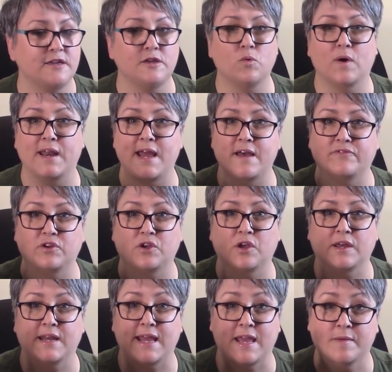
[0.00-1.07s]
You want to have a
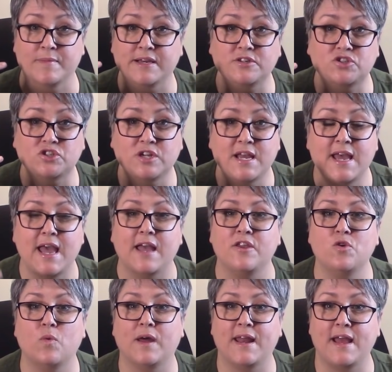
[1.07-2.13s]
good image and
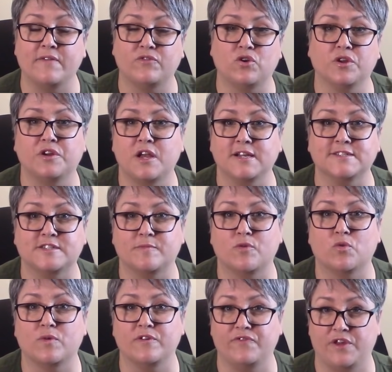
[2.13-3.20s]
you want to have good
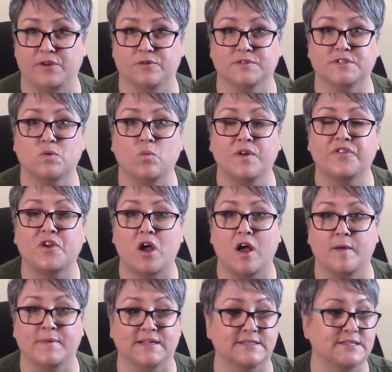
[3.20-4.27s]
customer reviews with
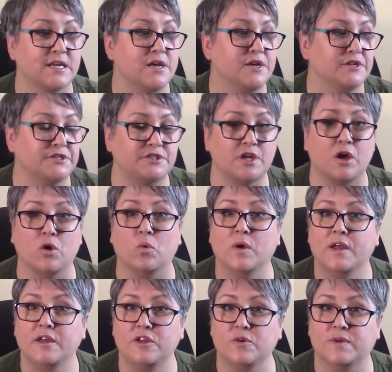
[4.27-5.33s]
comments. So
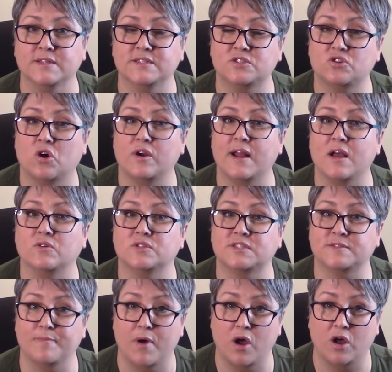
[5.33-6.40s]
you can start out
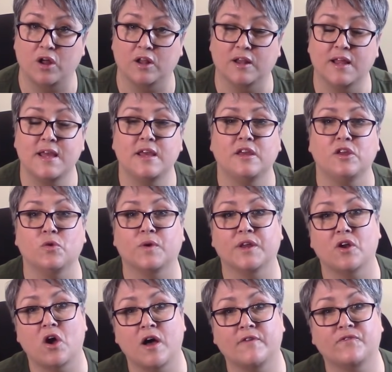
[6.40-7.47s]
small. You
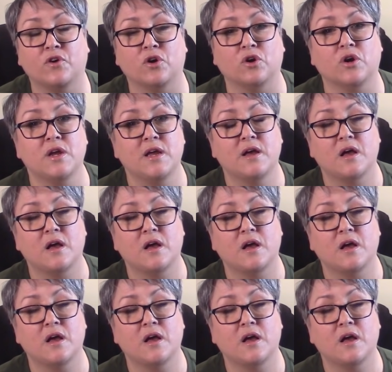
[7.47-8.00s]
can offer